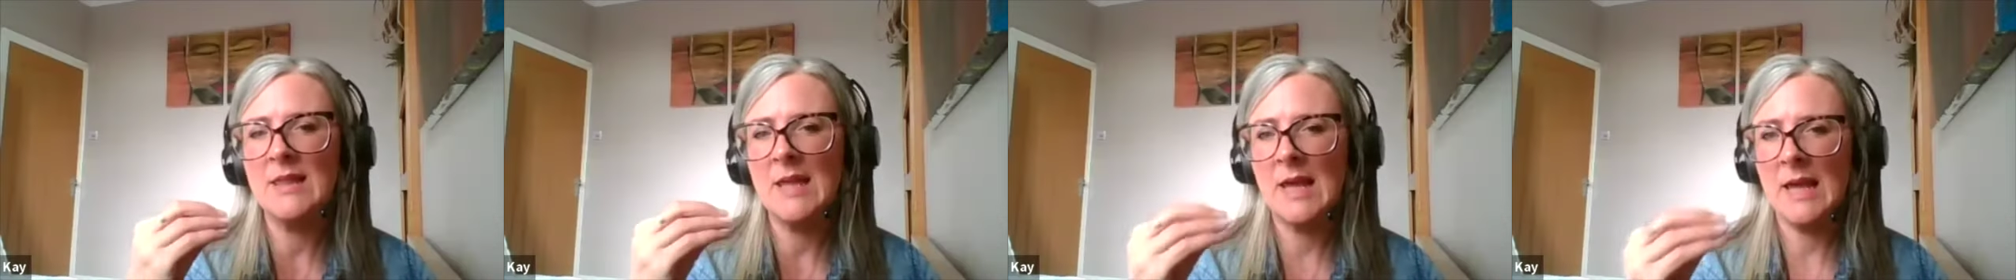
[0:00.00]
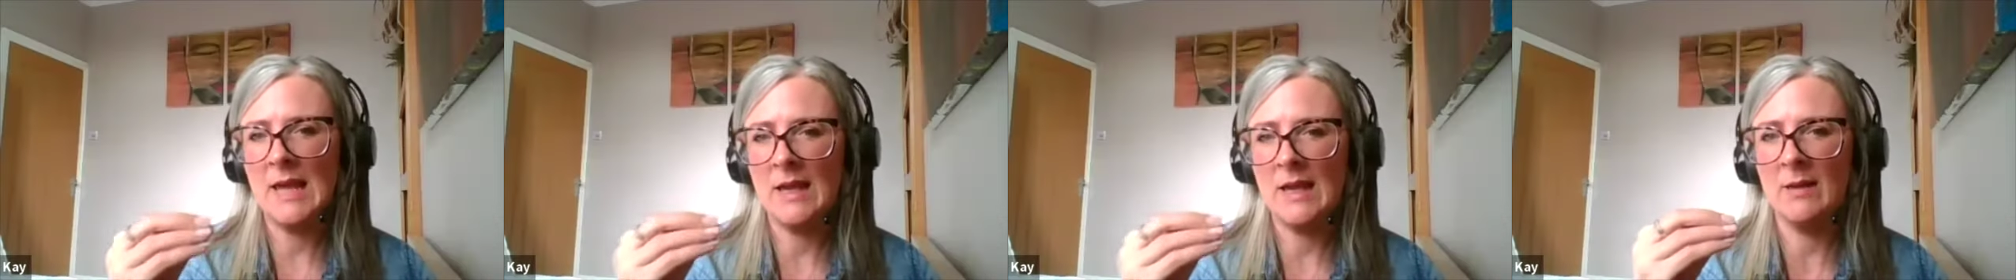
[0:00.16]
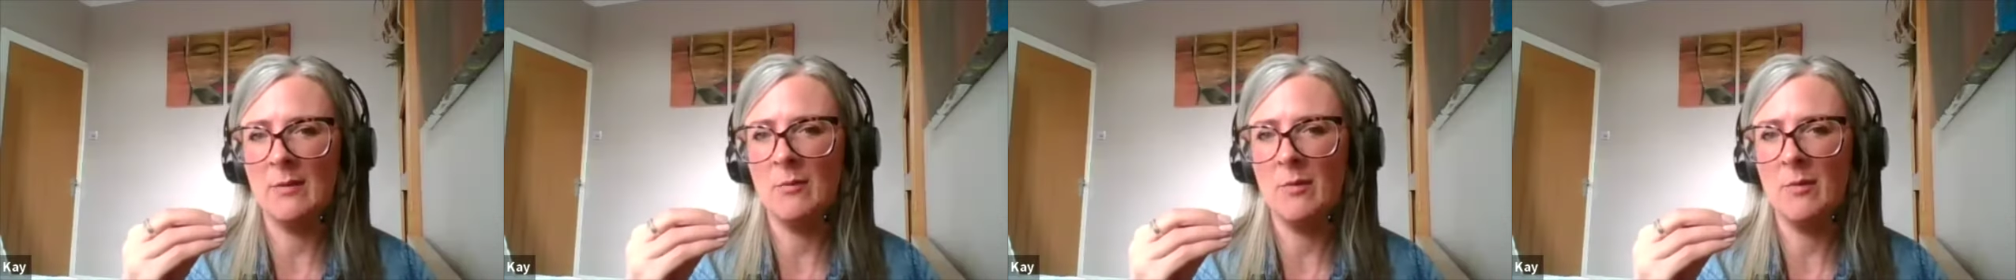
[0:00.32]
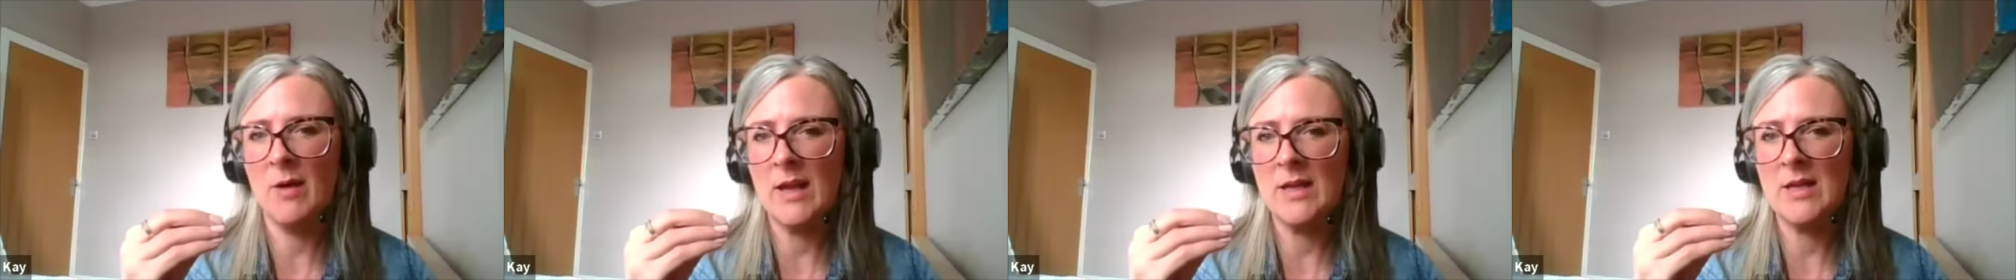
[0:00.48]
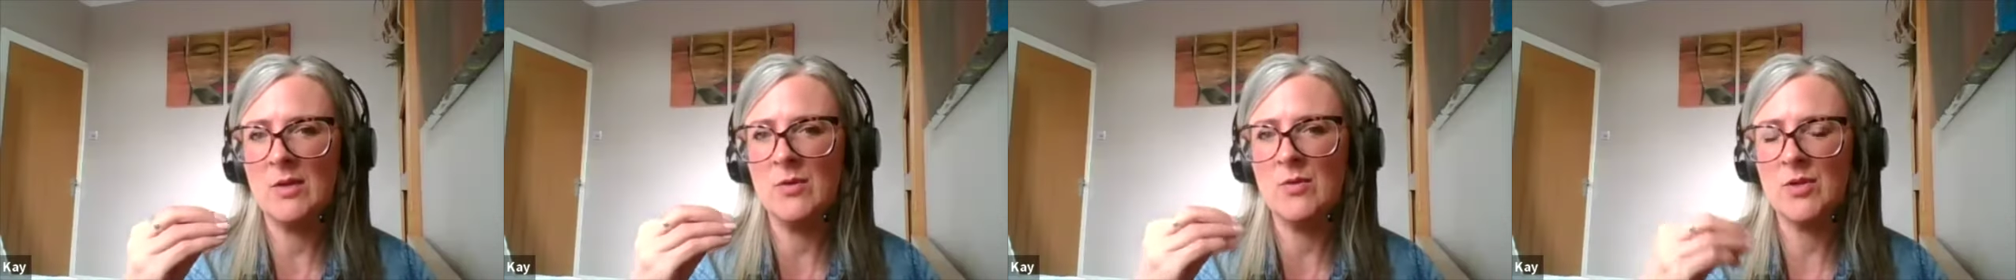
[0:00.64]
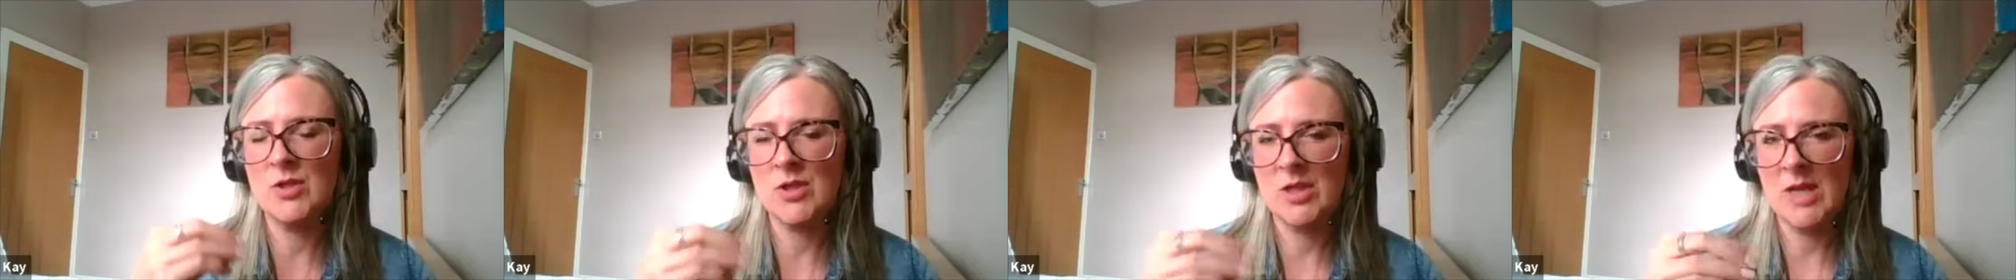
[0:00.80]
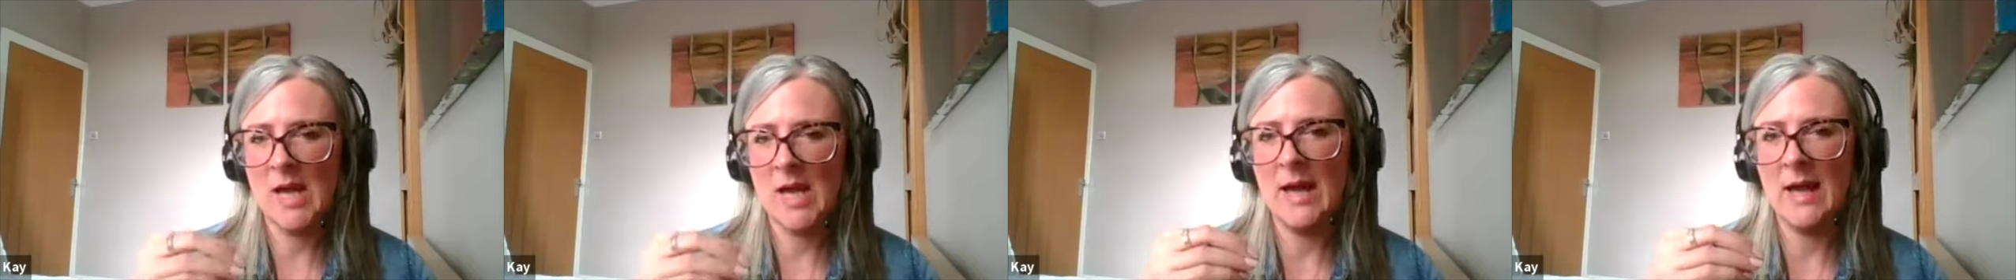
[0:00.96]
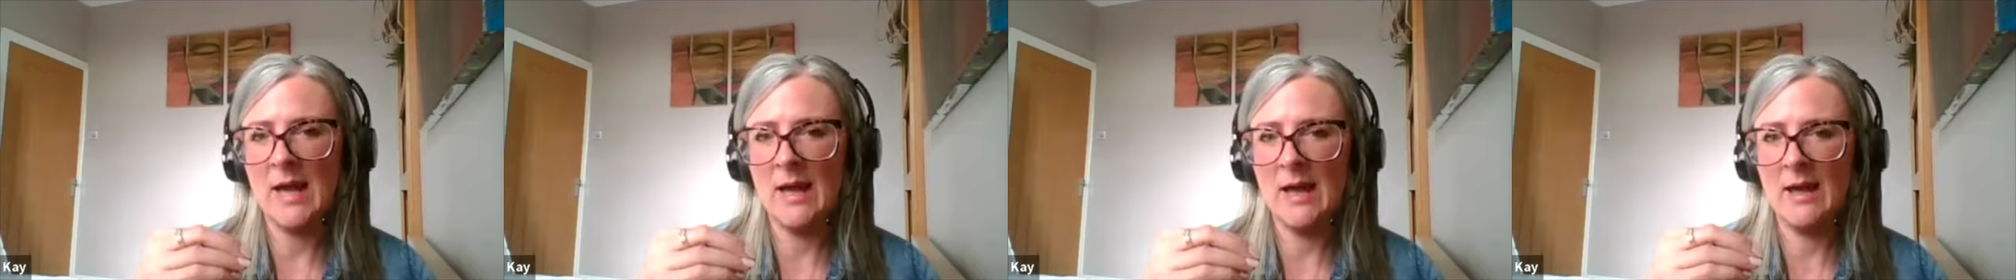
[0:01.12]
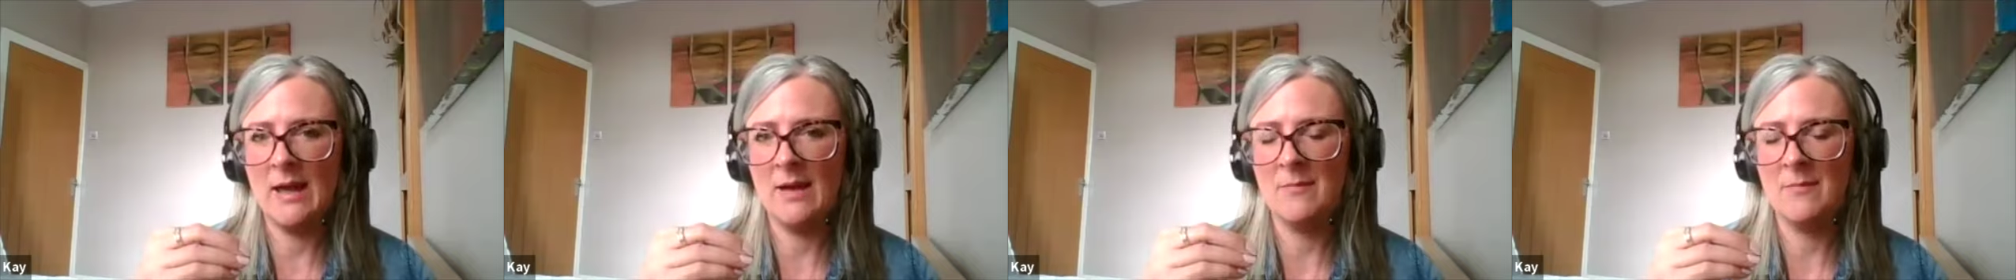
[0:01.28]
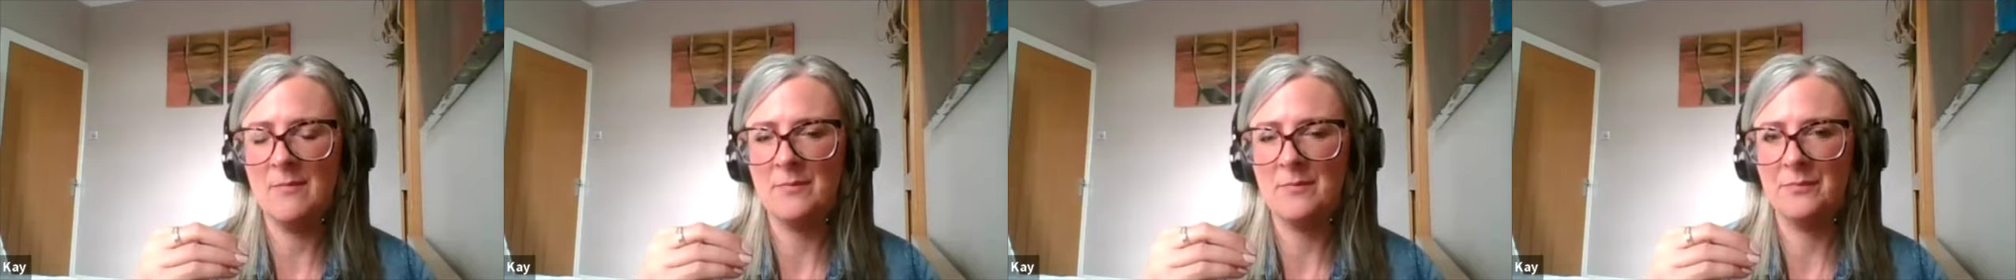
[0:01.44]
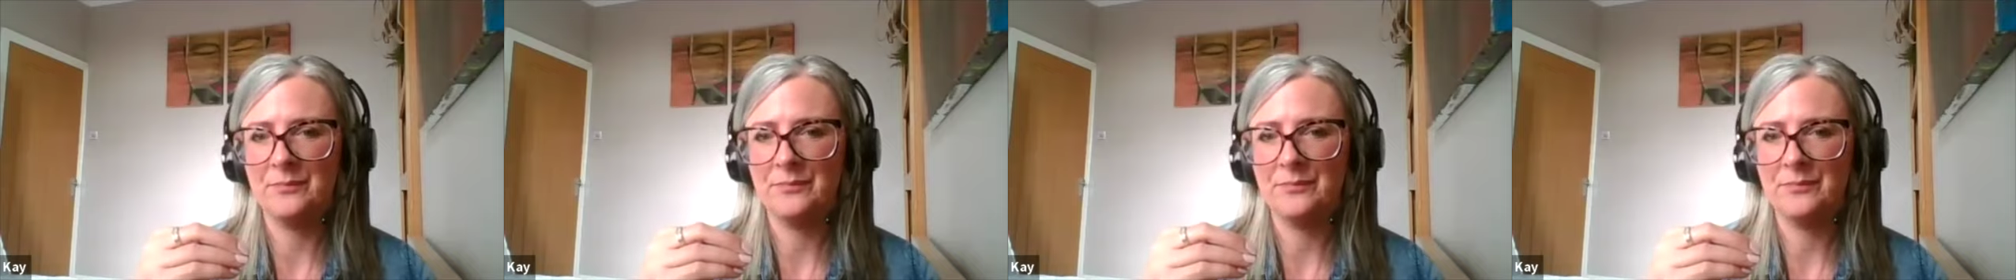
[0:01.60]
thing where you've shared